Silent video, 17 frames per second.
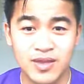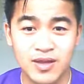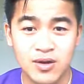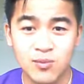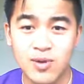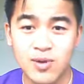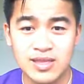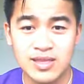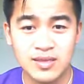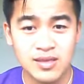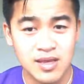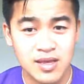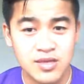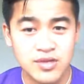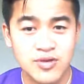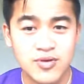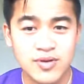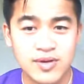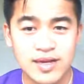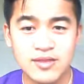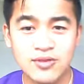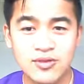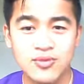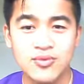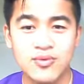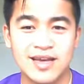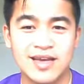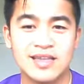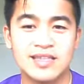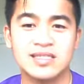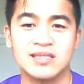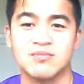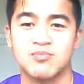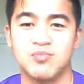What you can do
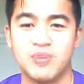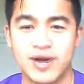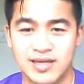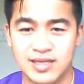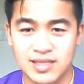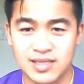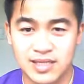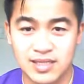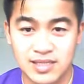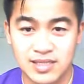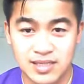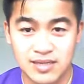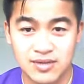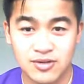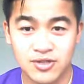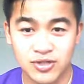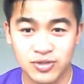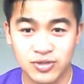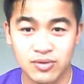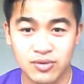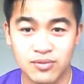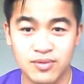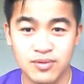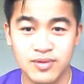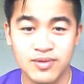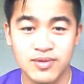is practice control.